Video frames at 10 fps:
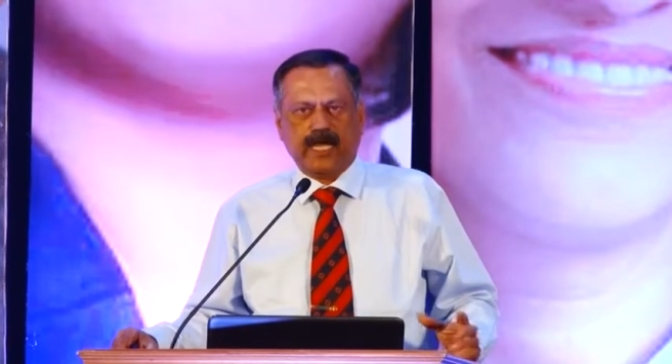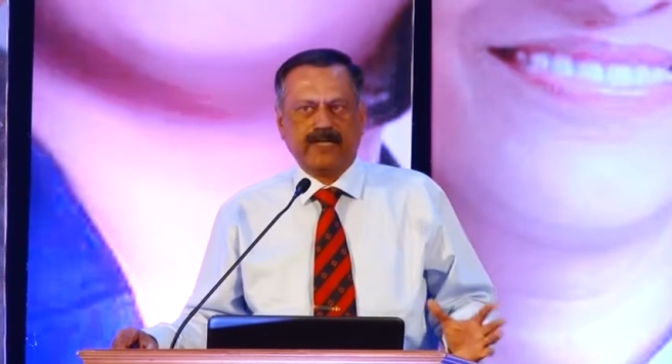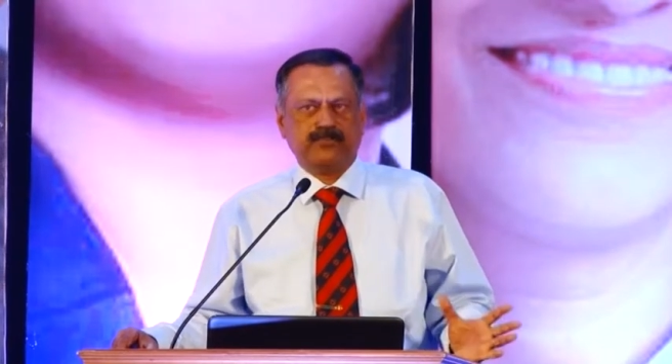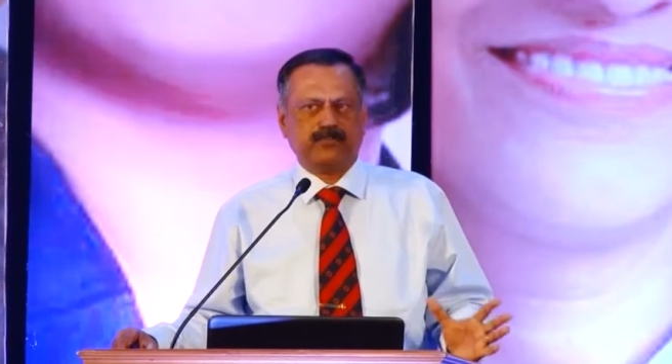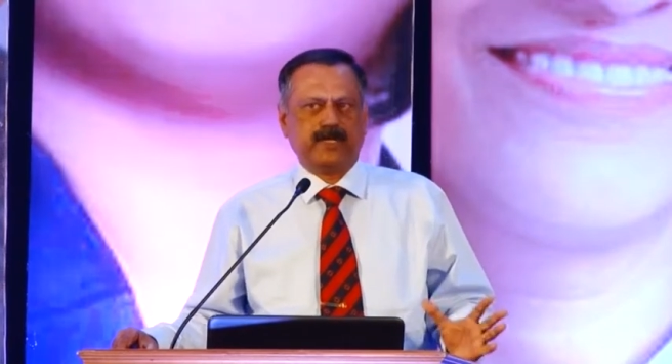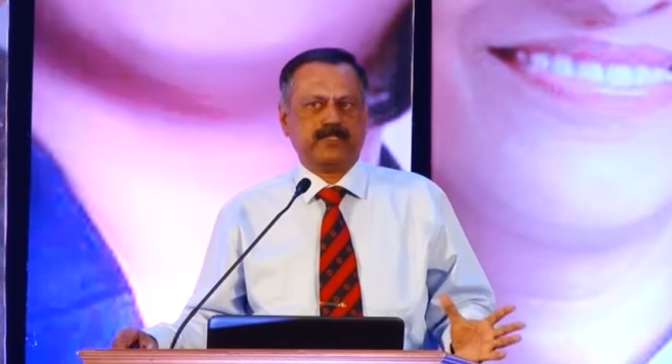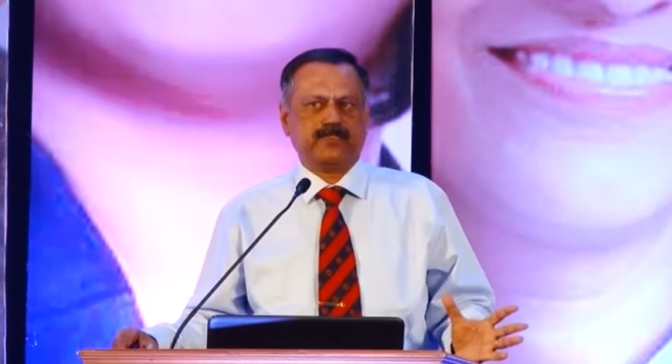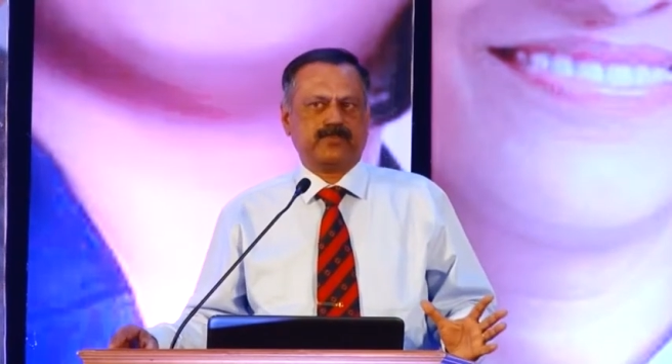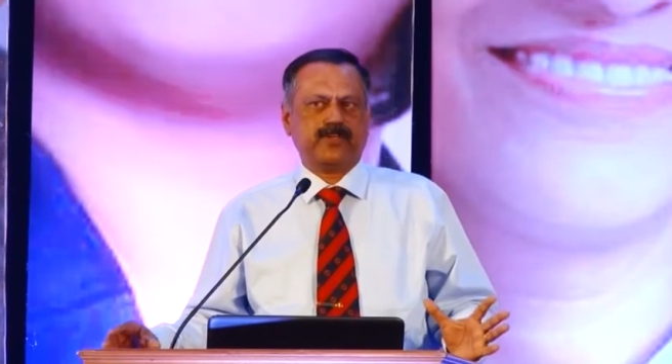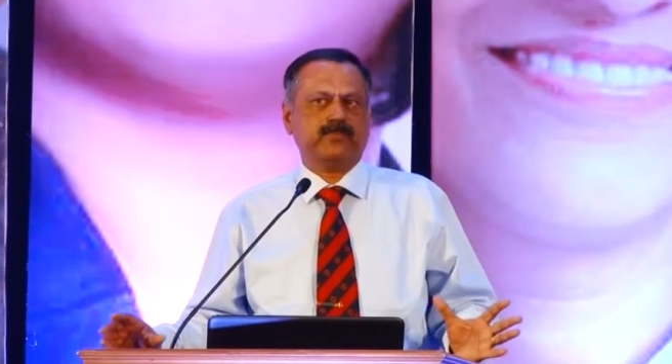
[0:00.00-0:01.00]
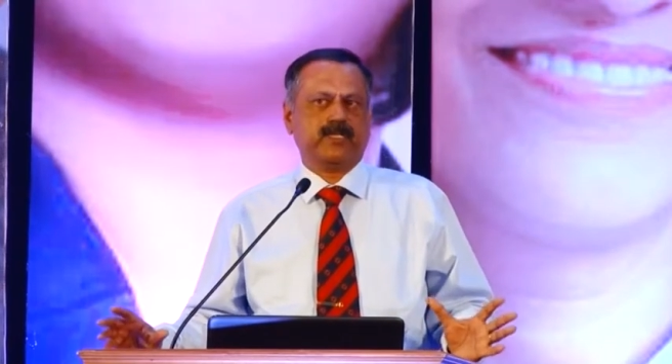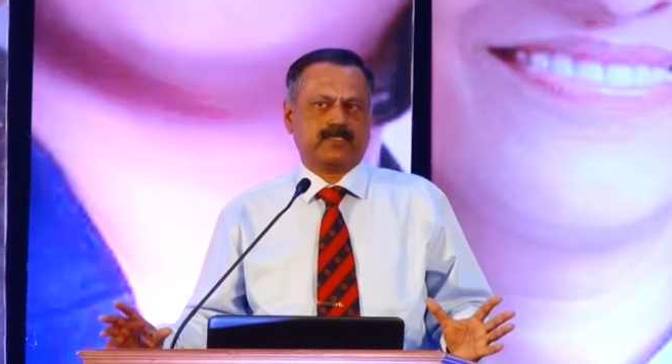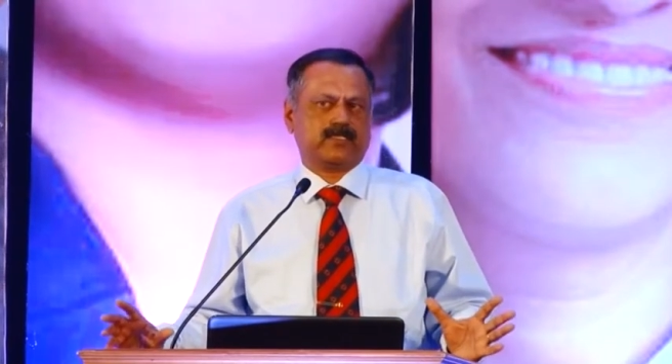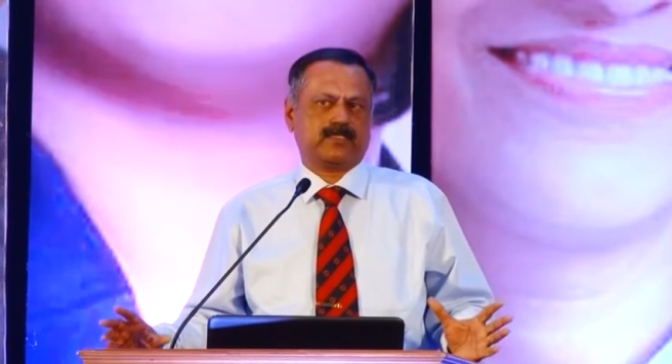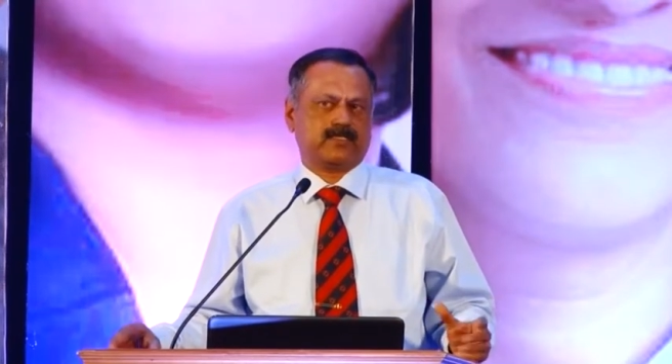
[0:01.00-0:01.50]
I've spent 3
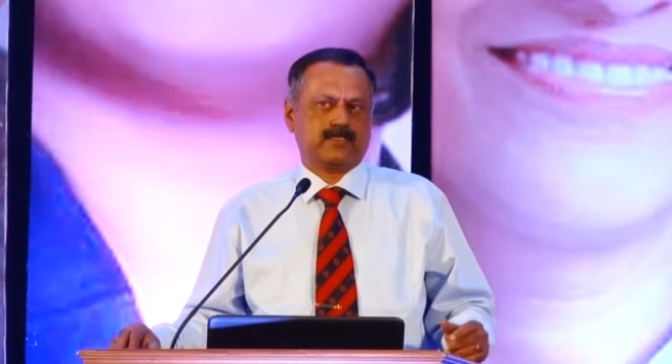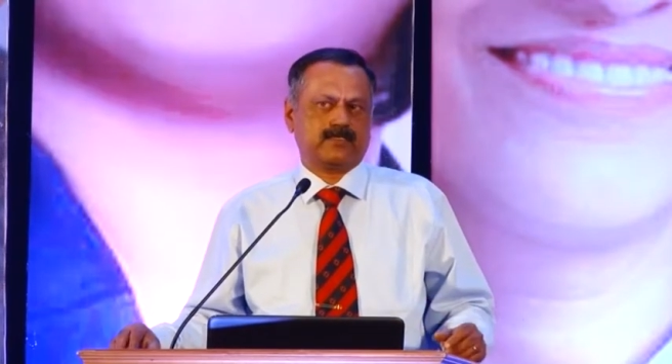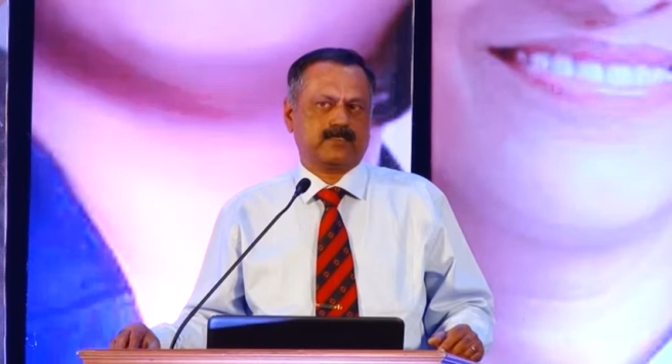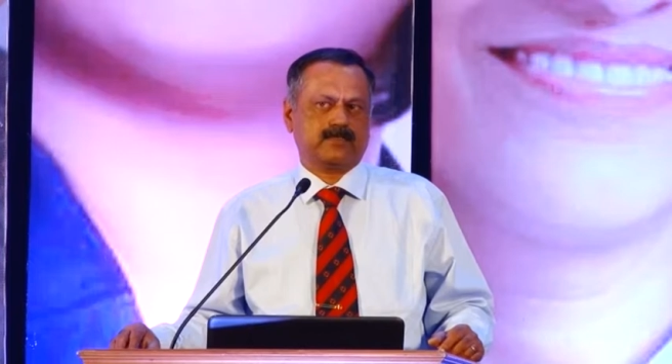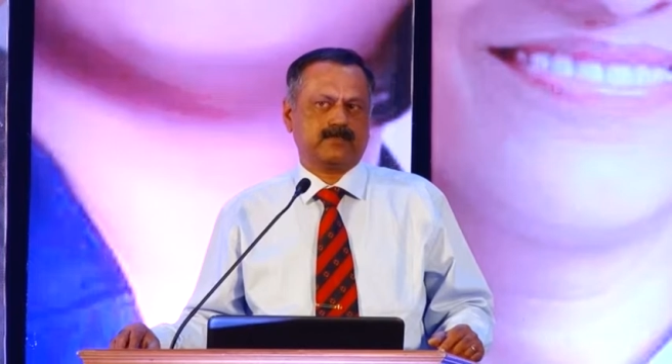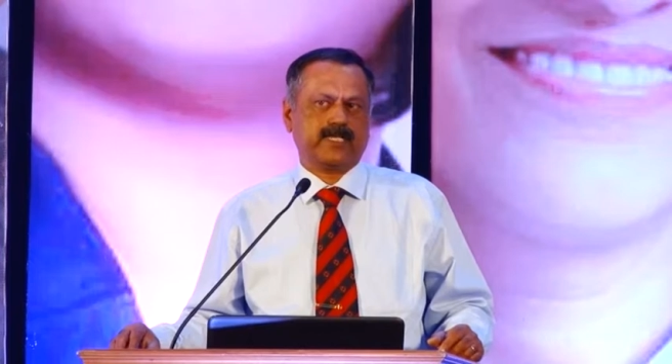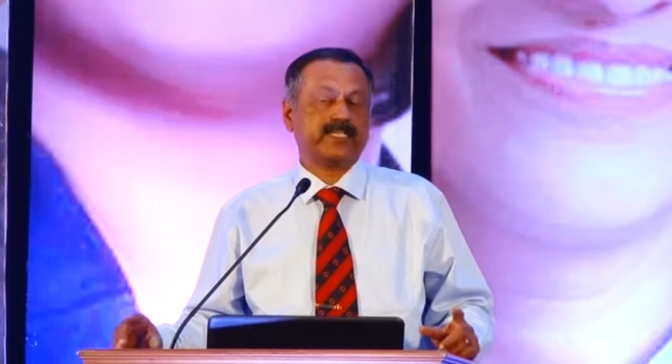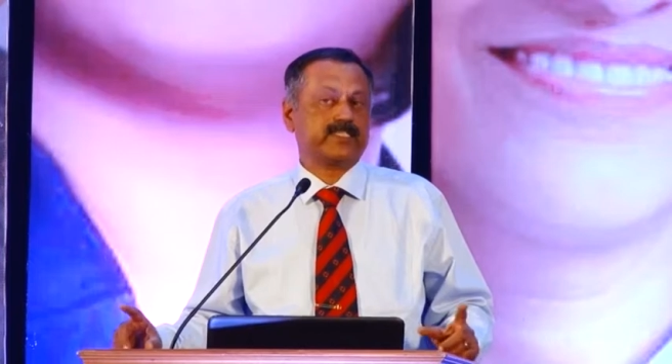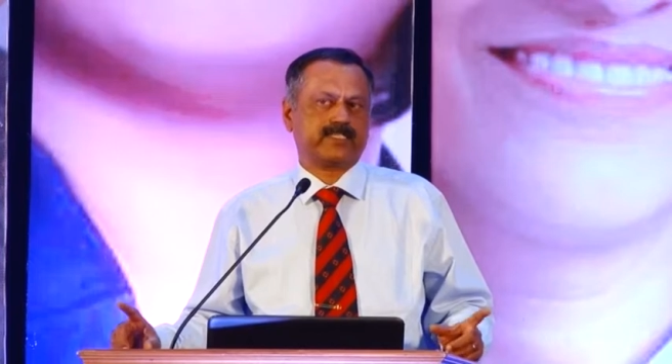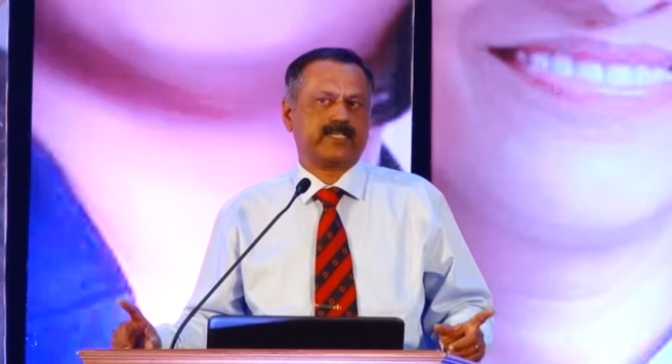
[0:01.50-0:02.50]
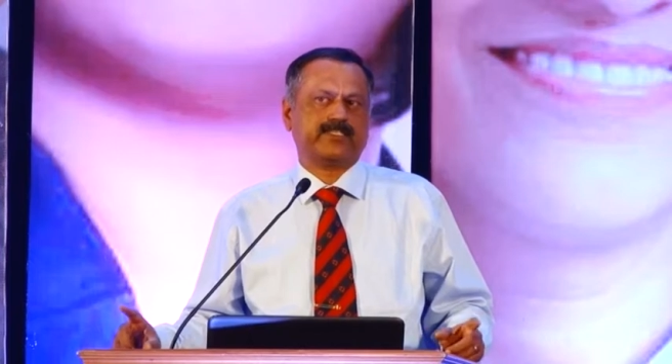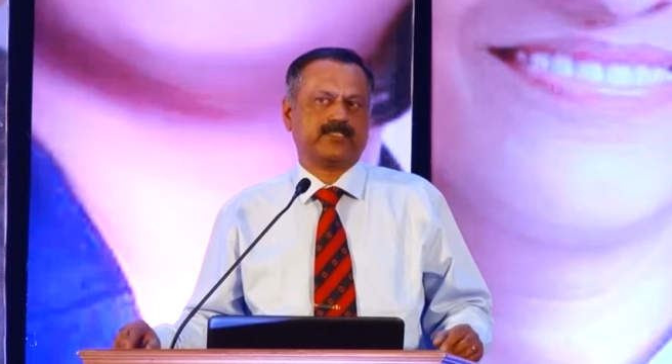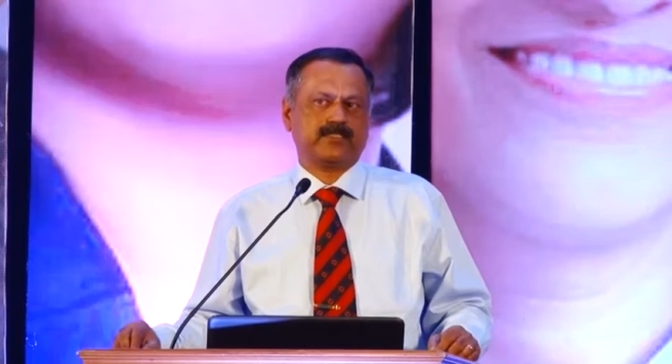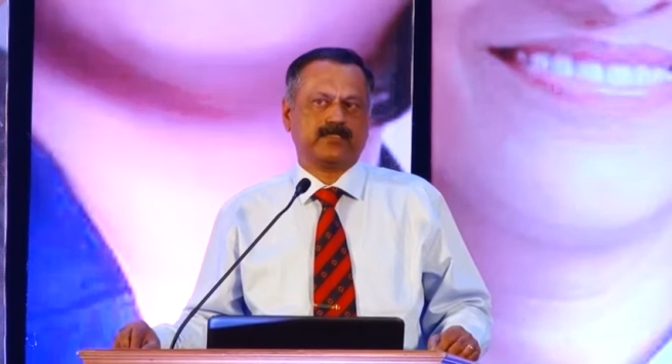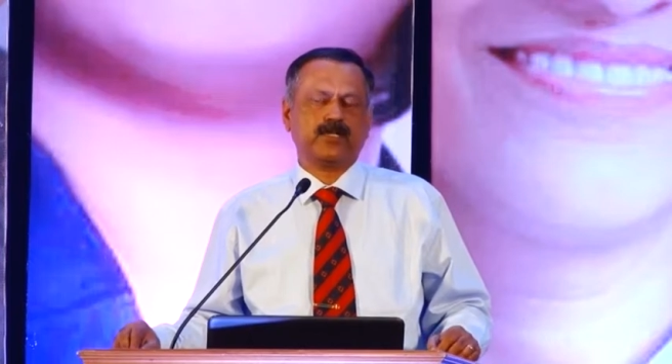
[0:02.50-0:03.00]
months at a
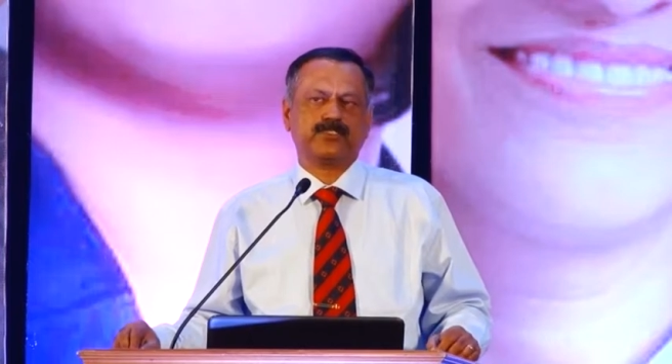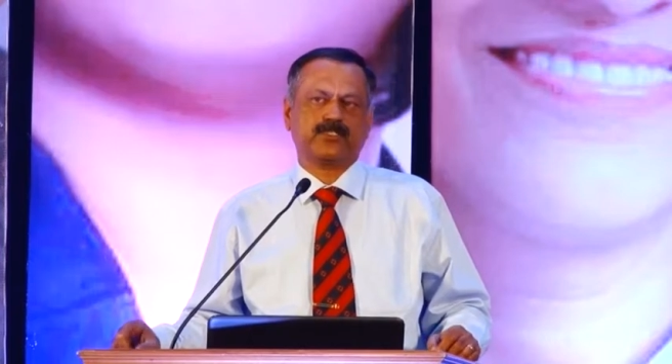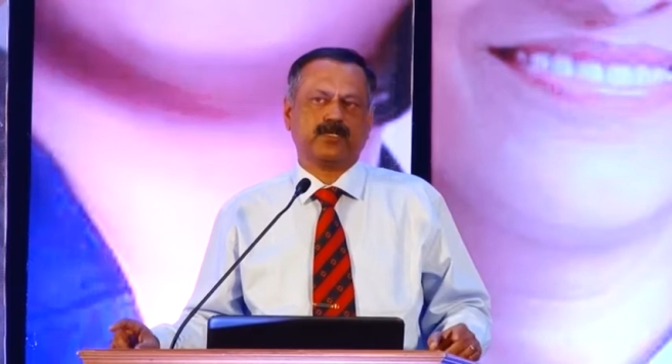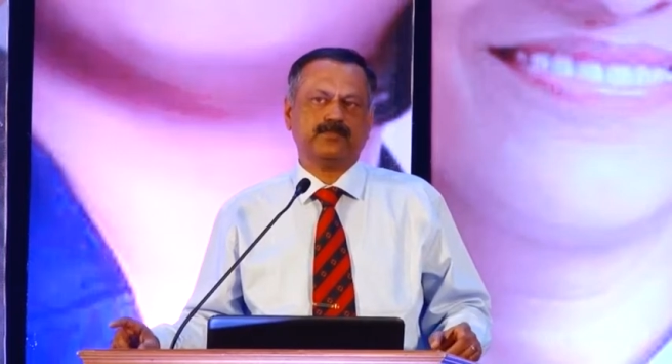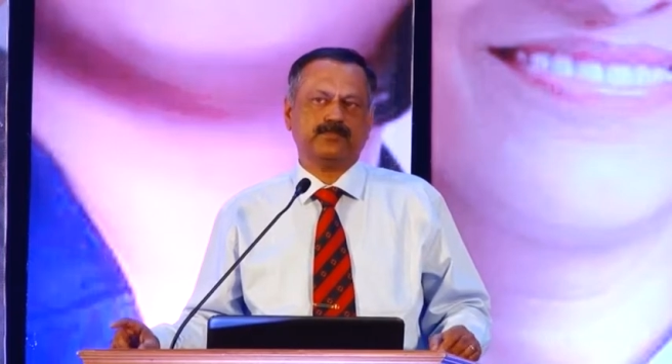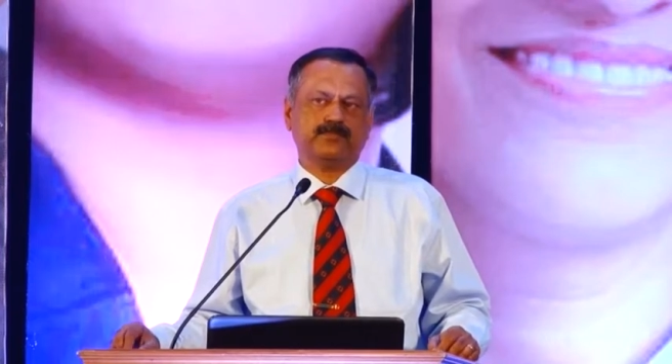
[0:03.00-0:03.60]
stretch non-stop